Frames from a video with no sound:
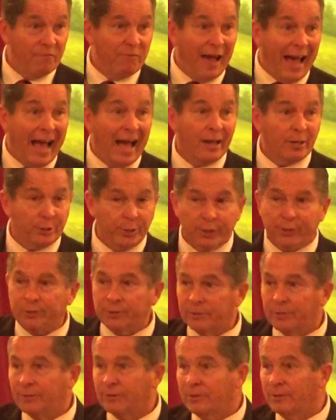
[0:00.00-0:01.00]
valiant
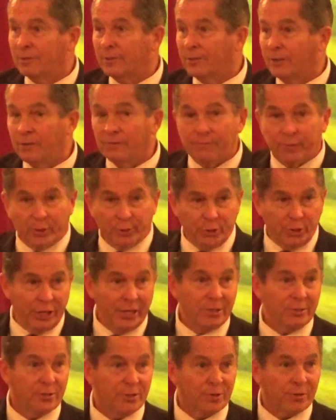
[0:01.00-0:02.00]
for
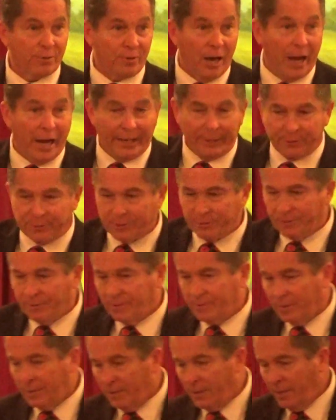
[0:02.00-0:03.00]
Jesus Christ.
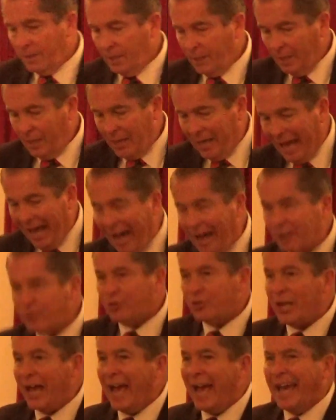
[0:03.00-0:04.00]
How
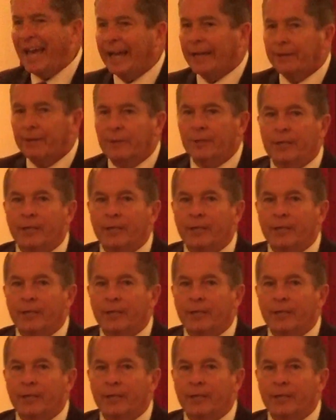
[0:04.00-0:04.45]
sad